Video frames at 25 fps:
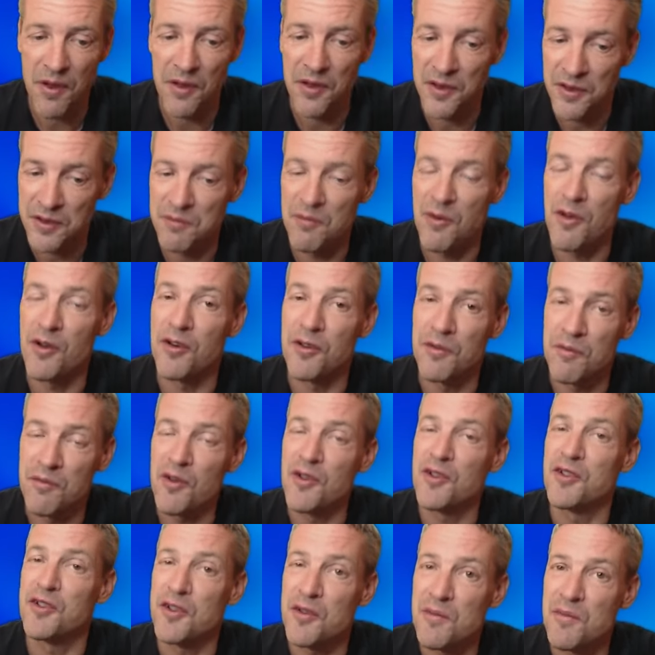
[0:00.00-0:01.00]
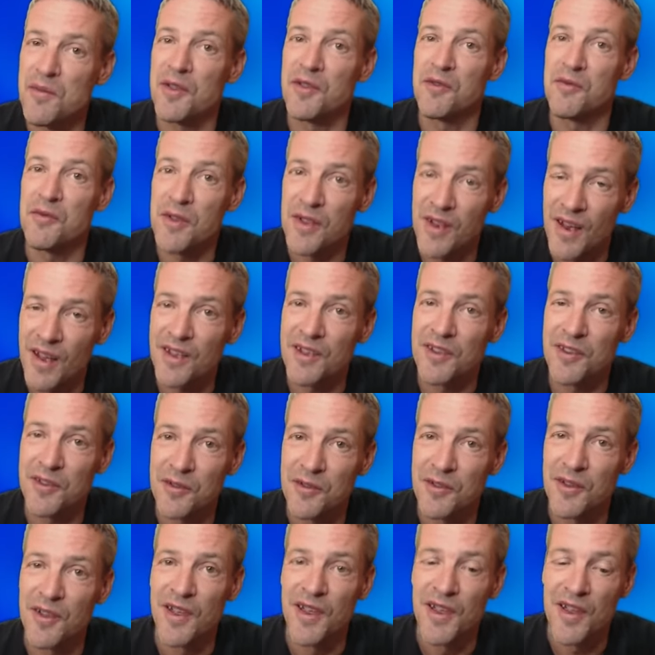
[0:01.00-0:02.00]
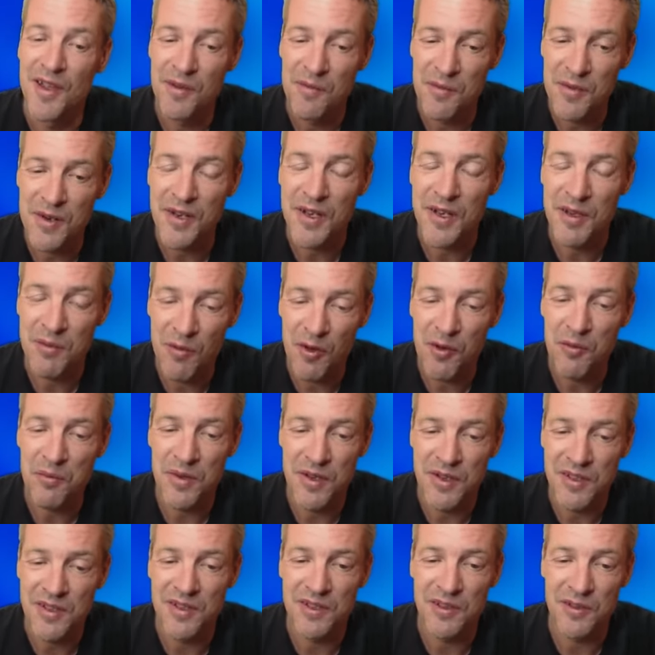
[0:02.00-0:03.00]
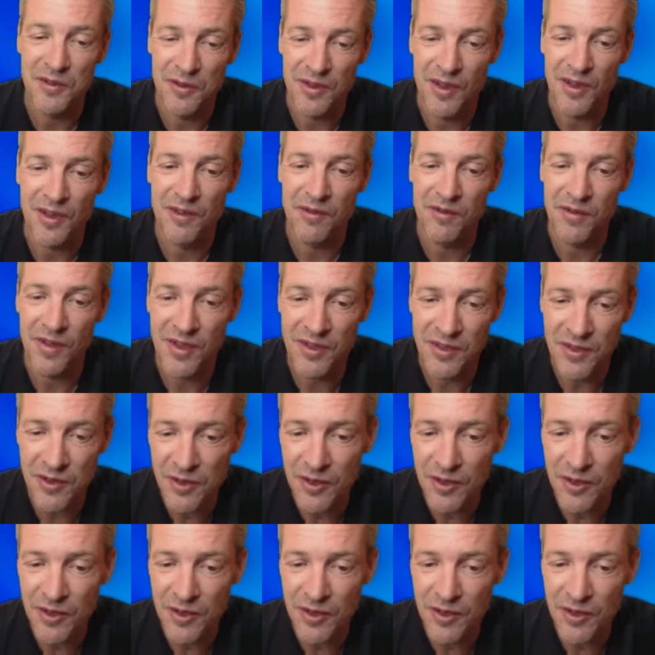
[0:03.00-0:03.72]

It's more human. We like to bring in more pieces to the defense.